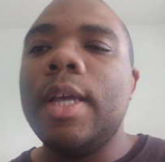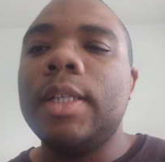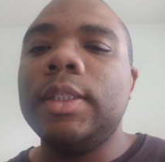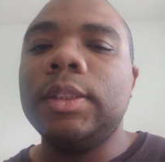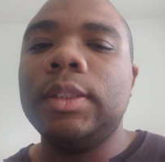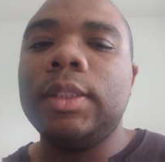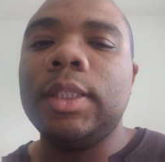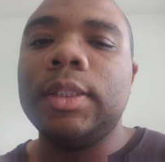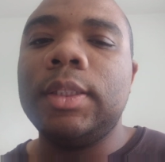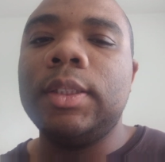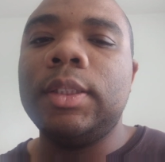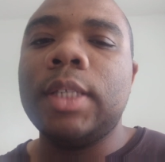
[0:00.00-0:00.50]
It
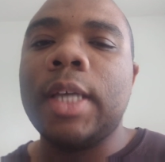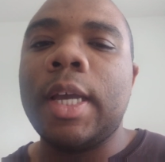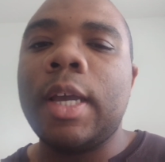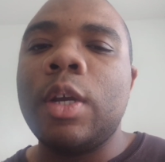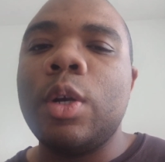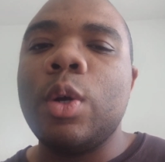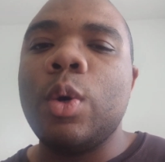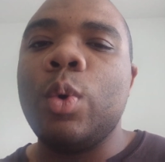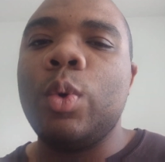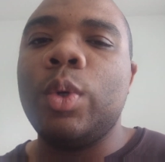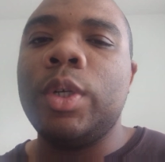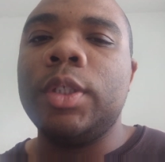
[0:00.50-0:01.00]
is the
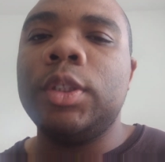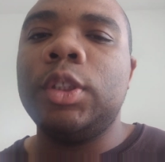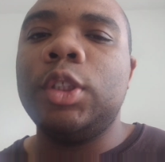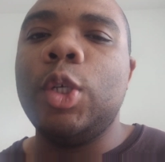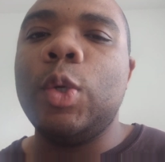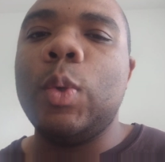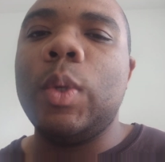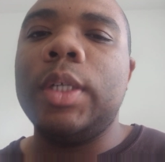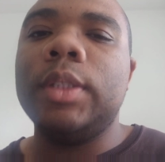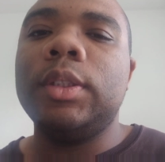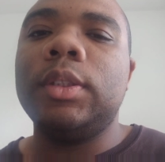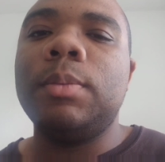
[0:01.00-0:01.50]
second oldest
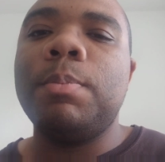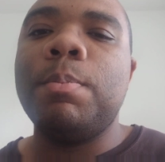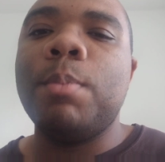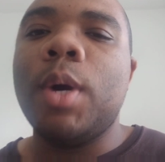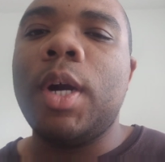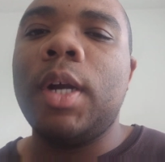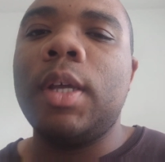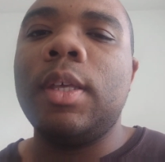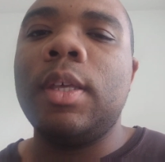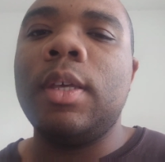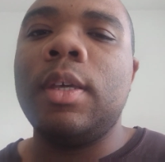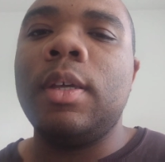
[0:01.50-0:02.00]
U.S.
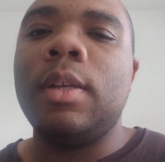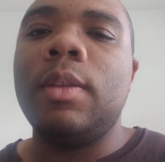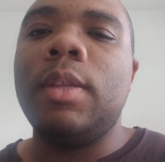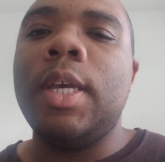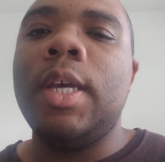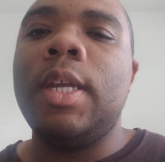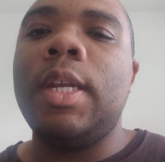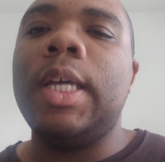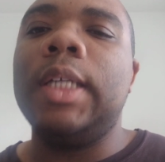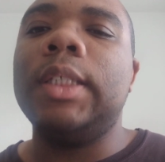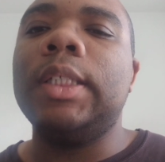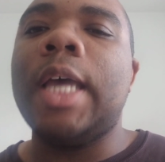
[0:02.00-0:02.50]
market
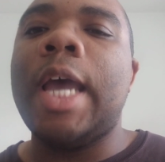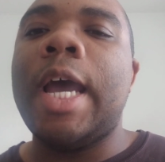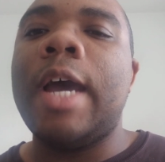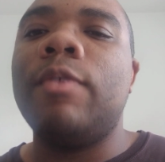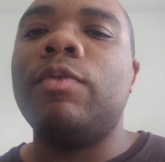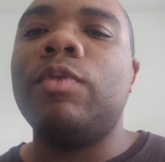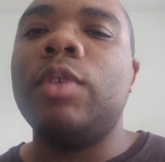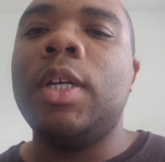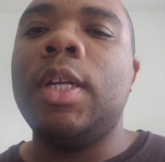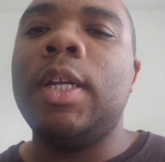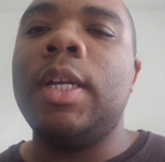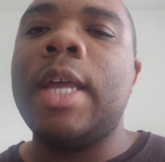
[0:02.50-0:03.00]
index
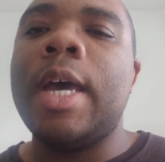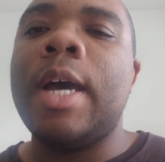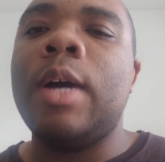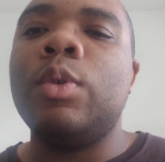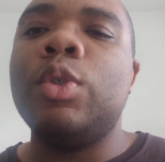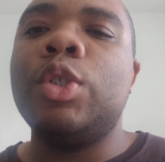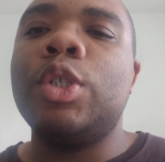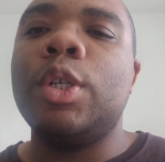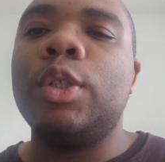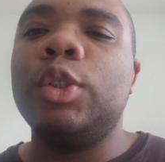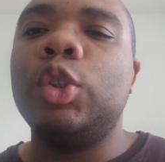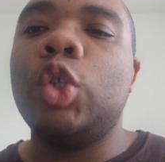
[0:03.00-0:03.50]
after the
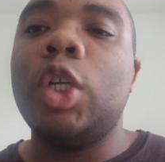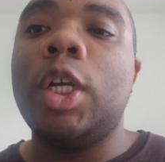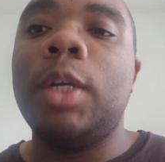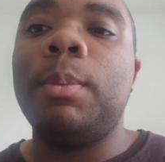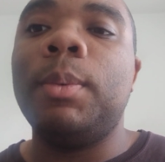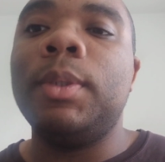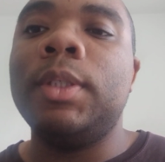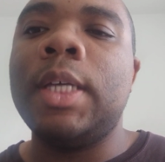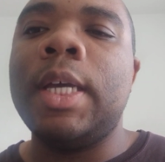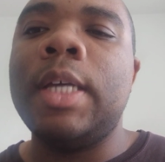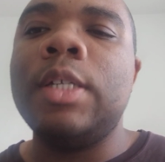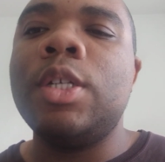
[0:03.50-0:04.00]
Dow Jones
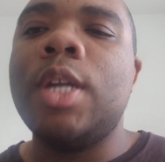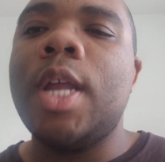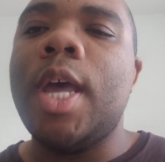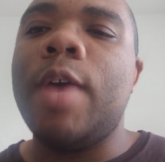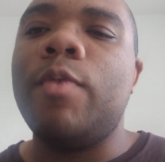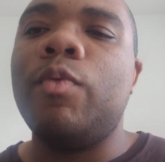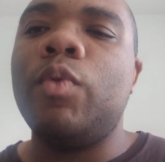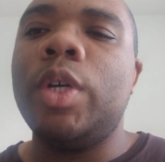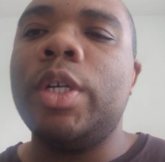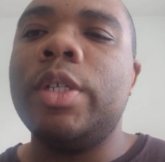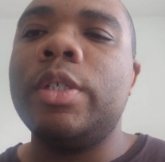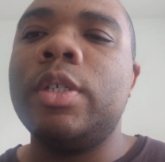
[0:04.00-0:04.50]
Transportation
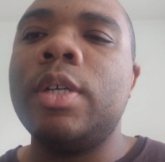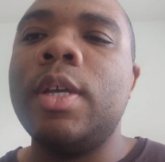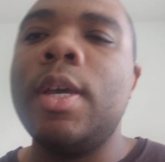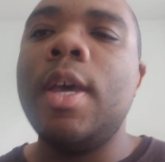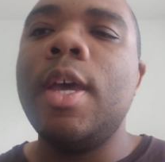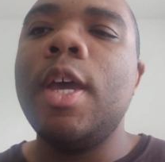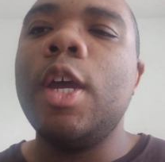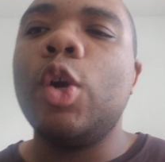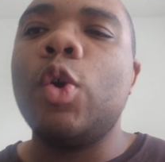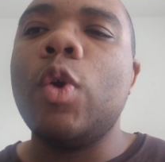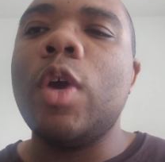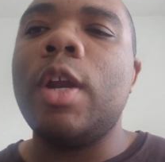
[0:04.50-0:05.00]
Average,
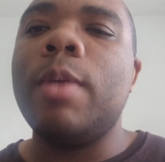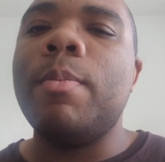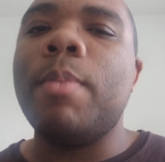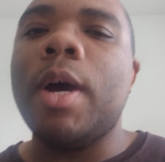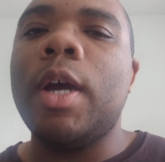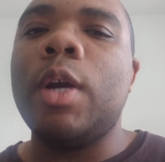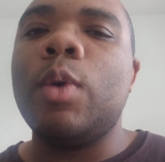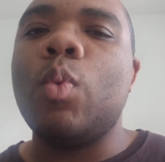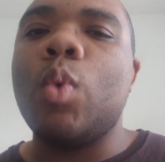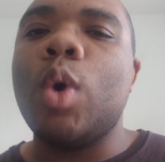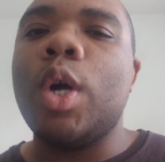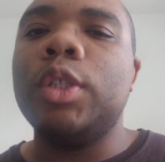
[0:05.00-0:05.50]
created
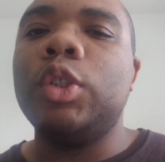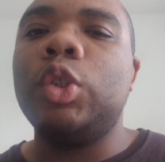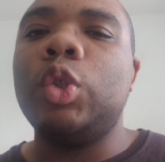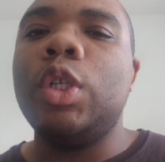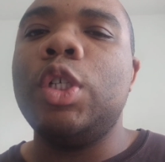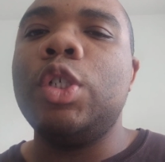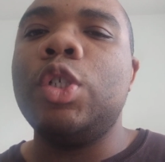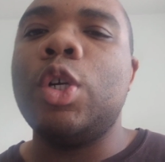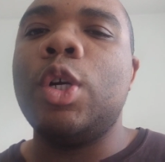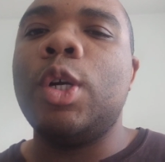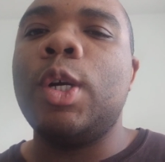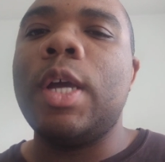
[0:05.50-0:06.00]
by the Wall
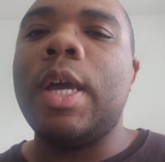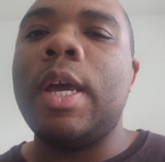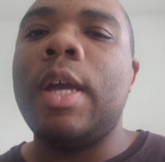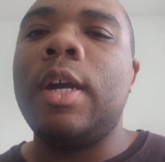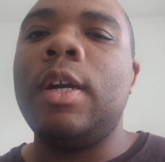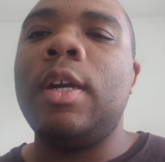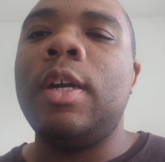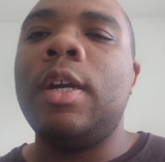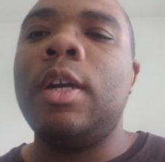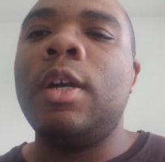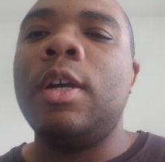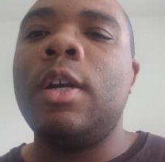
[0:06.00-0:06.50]
Street Journal
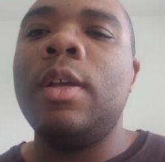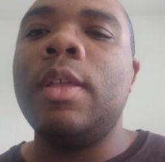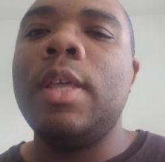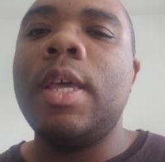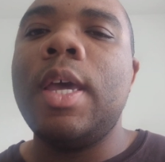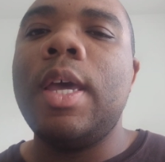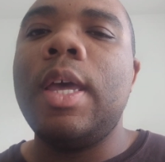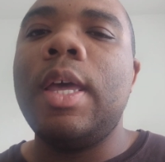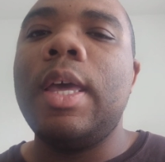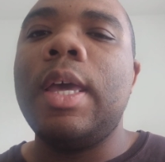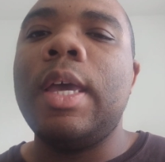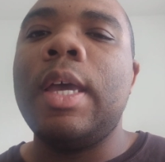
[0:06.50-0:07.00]
editor
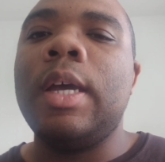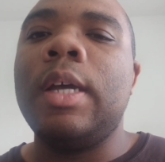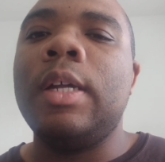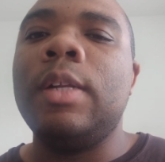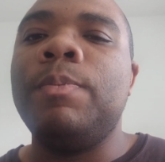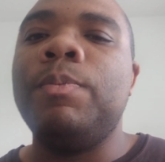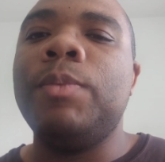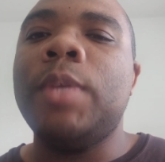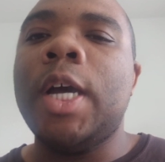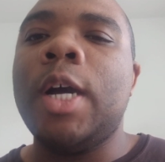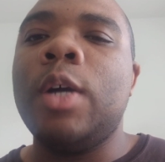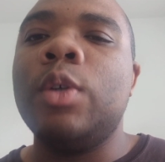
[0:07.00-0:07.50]

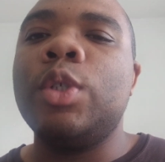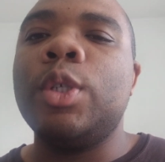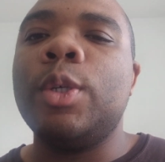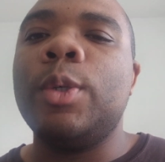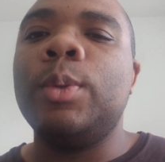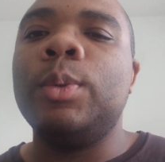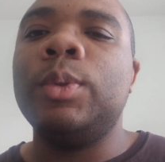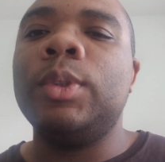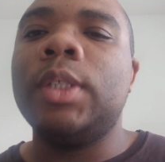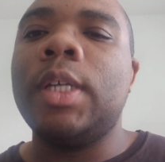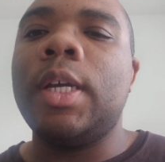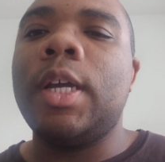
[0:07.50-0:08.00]
and Dow
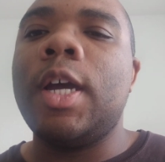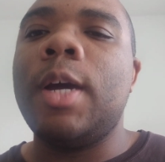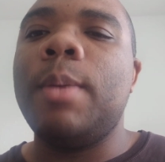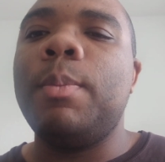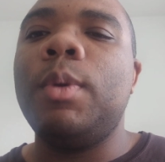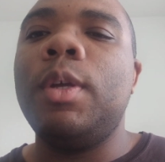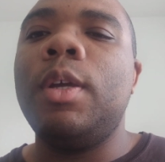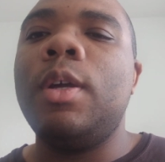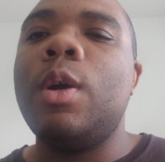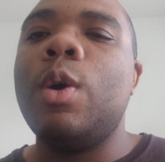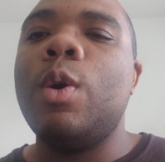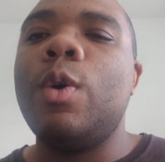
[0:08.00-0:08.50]
Jones and
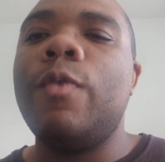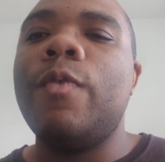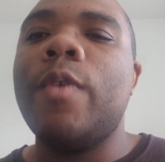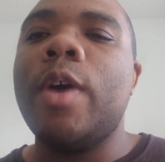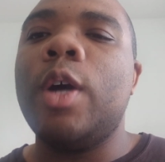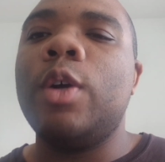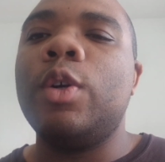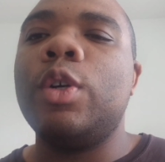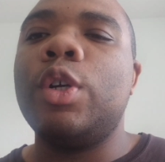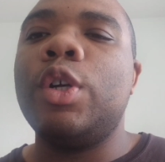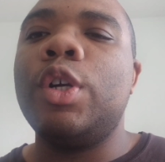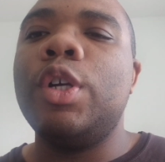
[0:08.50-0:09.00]
Company
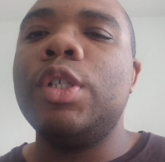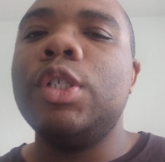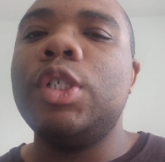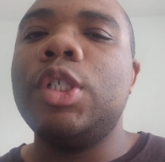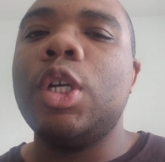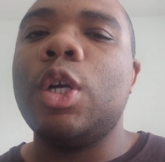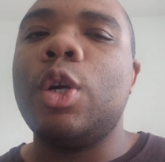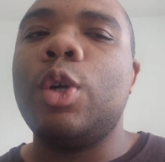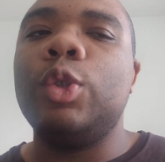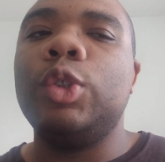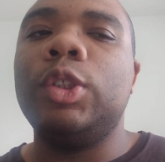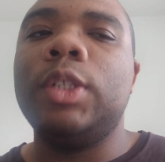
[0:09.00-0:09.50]
co-founder
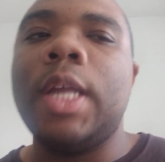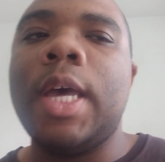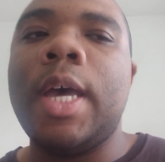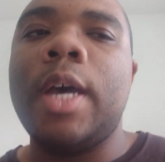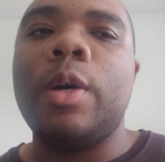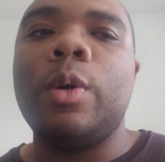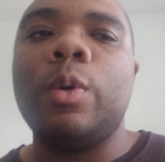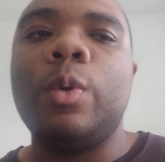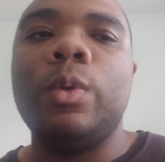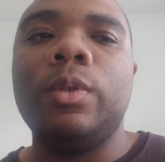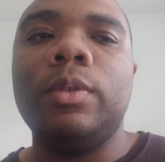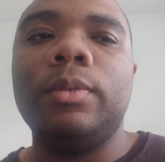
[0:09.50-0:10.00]
Charles
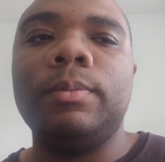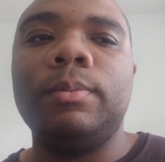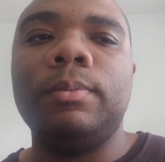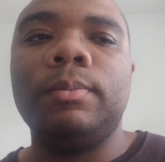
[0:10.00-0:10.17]
Dow.